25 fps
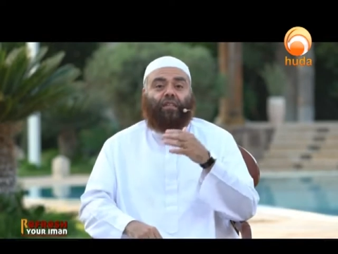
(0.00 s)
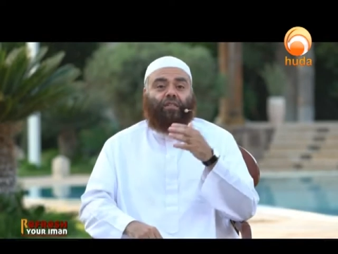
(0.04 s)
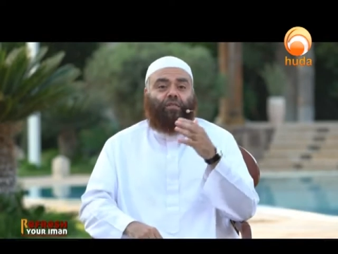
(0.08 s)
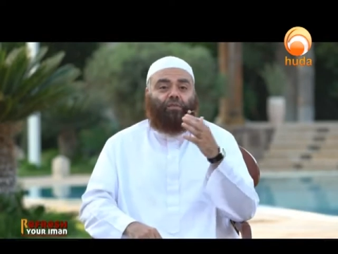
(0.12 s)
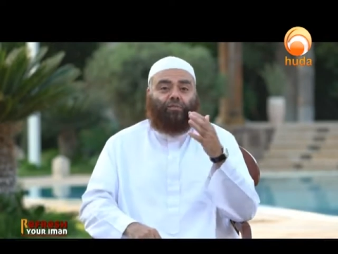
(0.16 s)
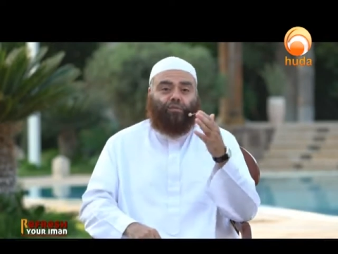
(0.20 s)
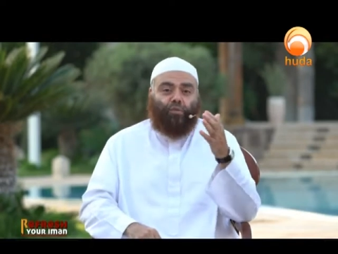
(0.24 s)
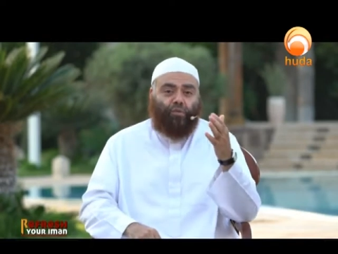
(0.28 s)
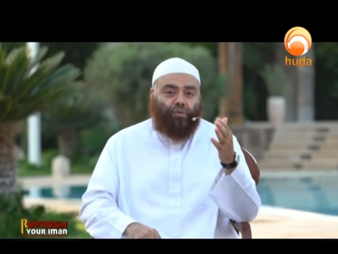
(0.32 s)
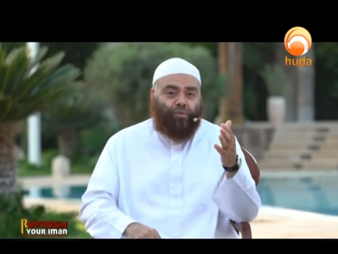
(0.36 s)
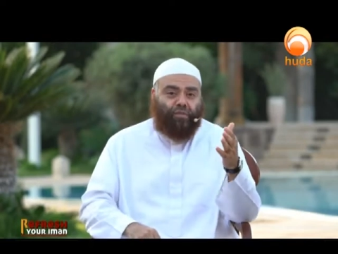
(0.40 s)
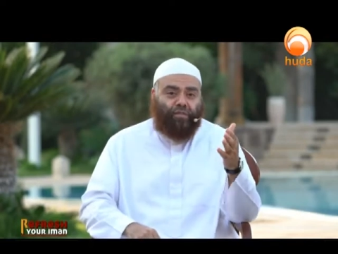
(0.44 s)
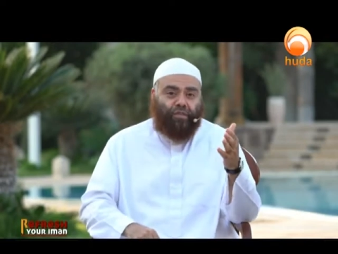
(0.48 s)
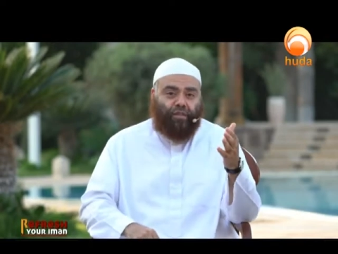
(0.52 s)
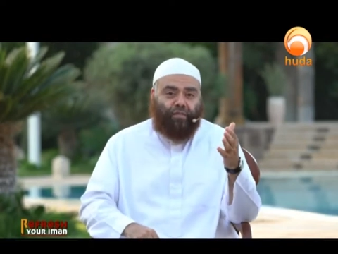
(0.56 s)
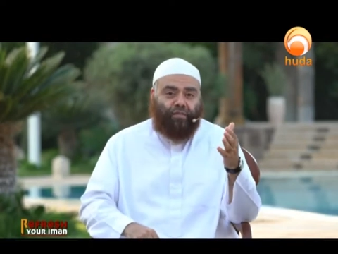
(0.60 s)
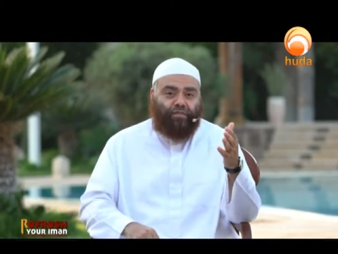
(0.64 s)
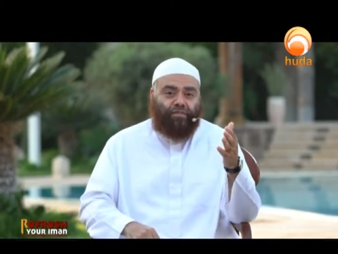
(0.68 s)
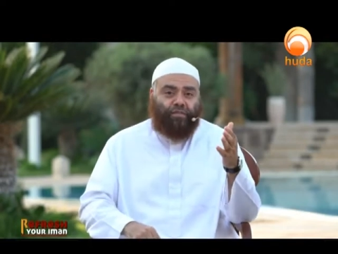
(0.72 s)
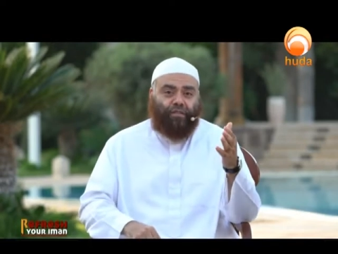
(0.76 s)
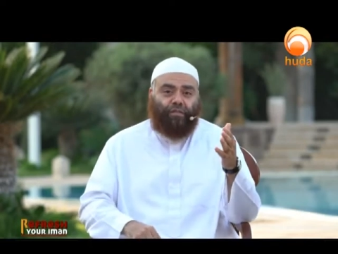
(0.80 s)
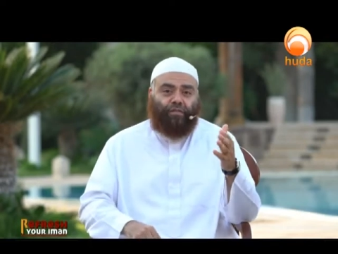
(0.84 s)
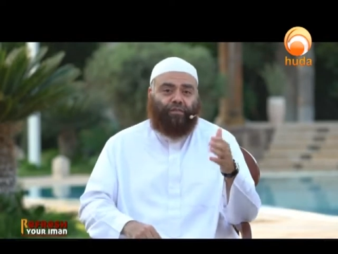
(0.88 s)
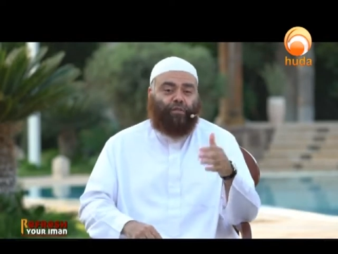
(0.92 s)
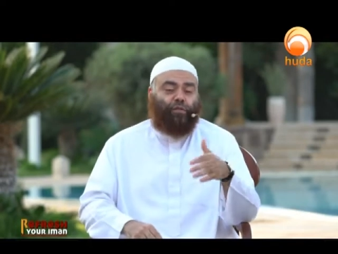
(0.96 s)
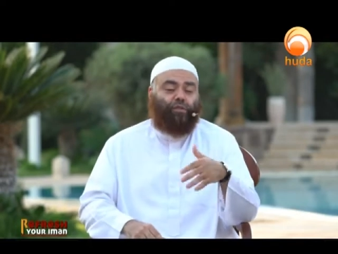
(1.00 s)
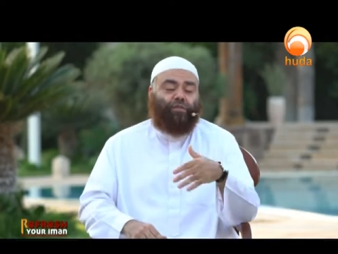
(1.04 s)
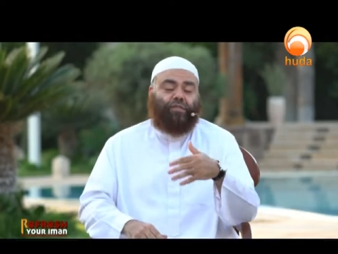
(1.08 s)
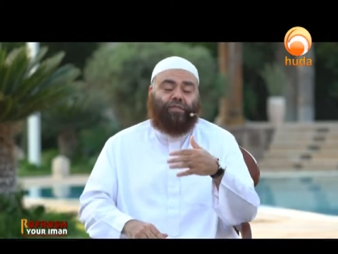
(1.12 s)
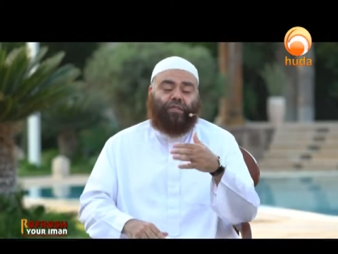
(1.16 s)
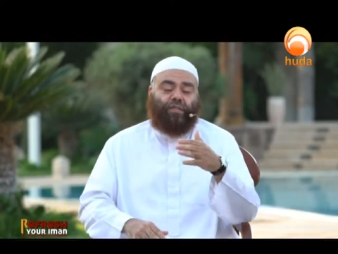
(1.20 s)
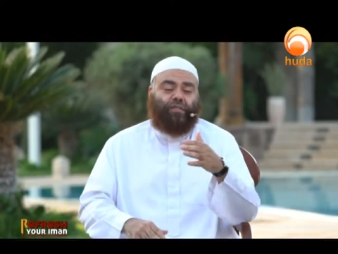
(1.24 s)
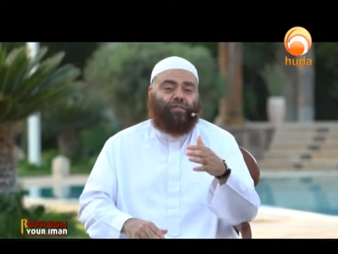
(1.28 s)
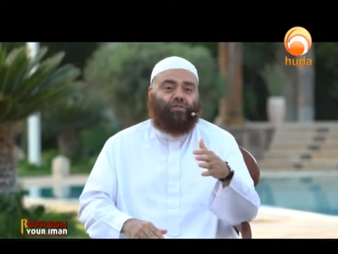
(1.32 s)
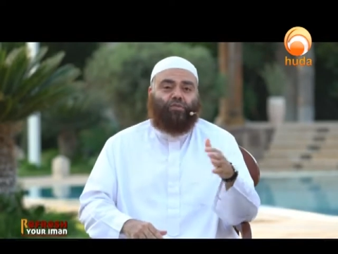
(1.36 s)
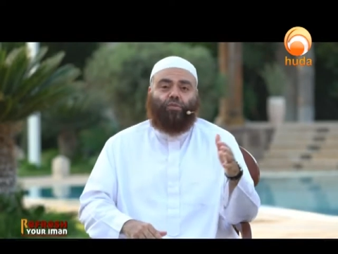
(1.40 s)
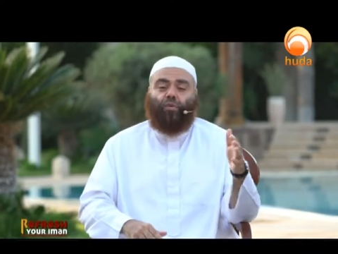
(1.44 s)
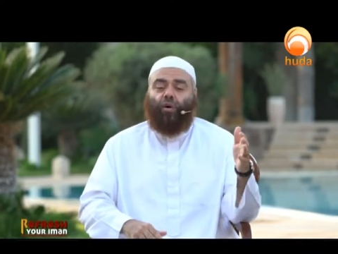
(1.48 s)
the rules of
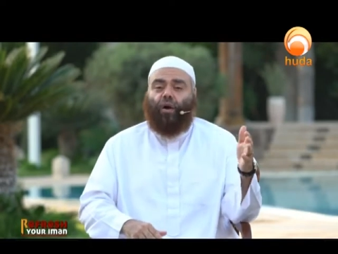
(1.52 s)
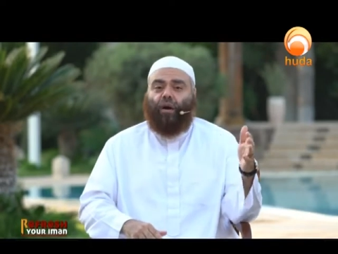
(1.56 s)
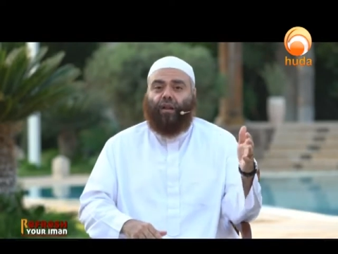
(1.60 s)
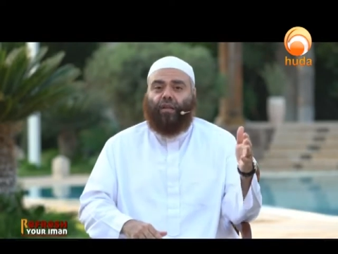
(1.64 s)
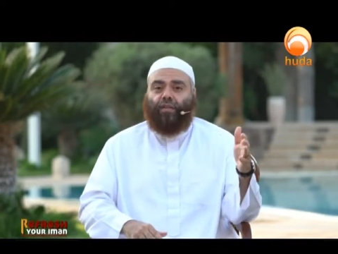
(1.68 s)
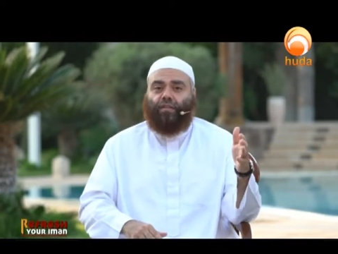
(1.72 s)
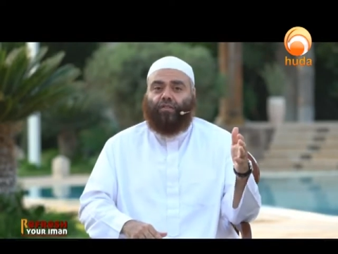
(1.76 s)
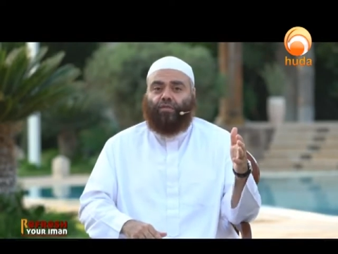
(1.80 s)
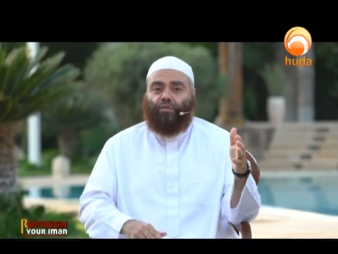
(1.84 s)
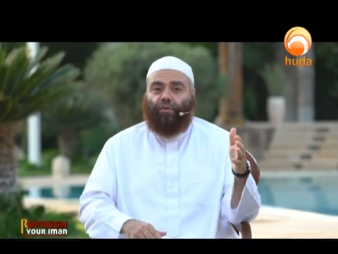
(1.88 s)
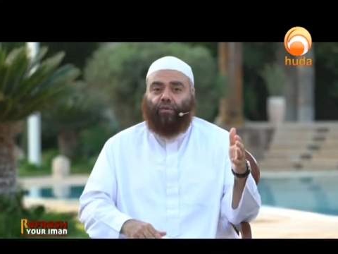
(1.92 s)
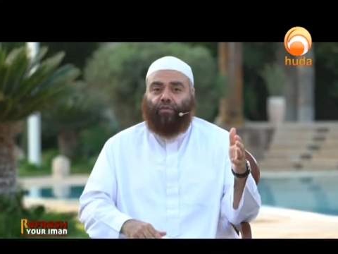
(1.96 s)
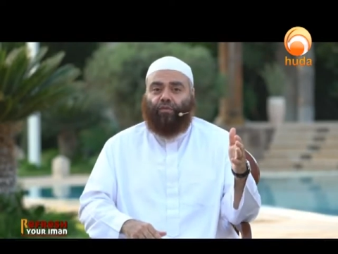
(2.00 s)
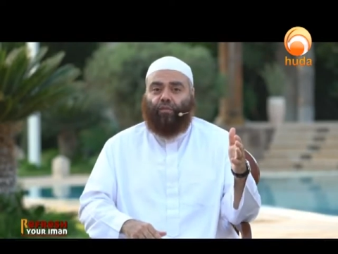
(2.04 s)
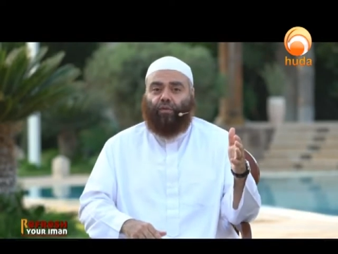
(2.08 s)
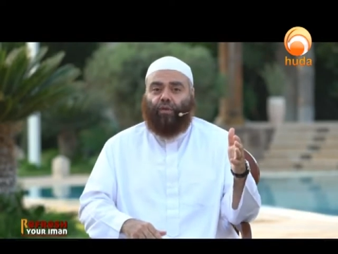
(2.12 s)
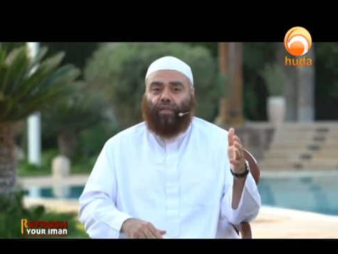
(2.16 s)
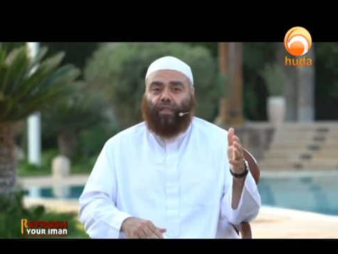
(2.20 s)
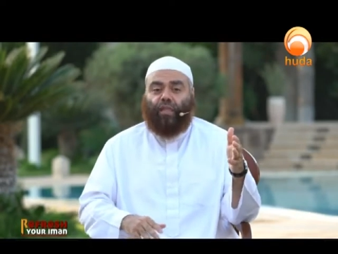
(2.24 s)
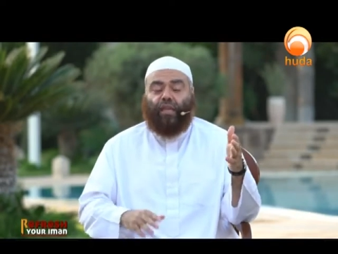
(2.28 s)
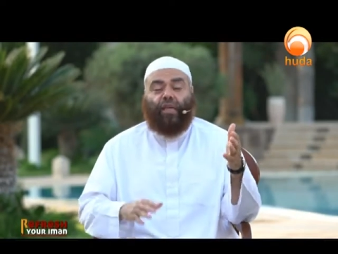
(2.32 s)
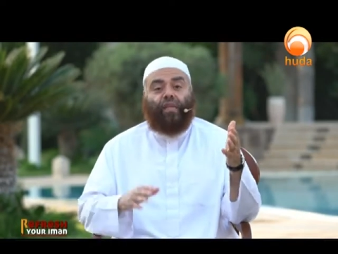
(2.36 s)
divorce and so on and so forth,